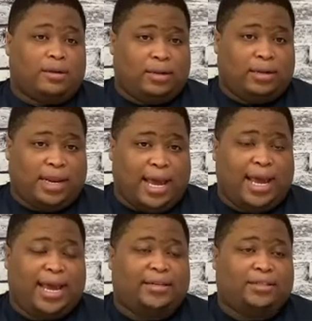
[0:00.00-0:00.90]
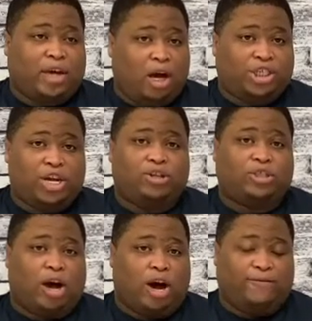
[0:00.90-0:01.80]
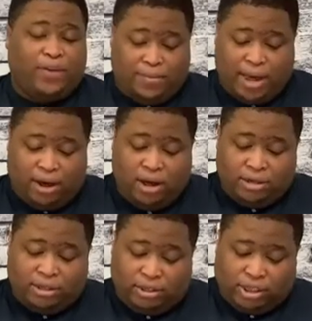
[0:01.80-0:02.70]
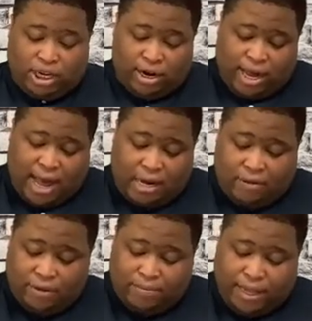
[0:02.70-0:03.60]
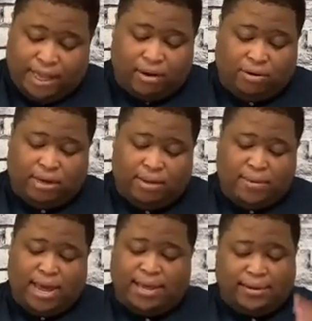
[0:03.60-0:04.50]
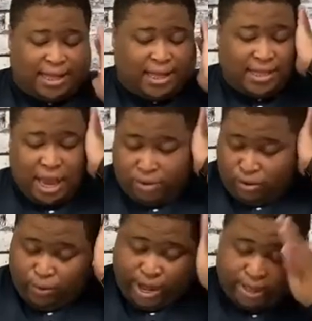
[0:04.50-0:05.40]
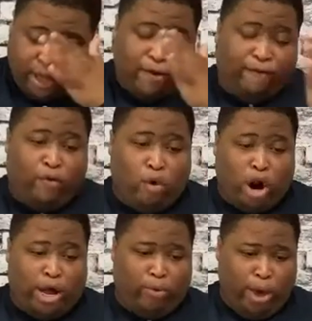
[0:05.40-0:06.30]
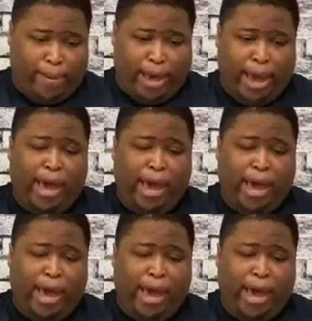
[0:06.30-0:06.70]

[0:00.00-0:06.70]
led talk shows, all female. So Jerry O'Connell would be the only man at the table with 4 other women.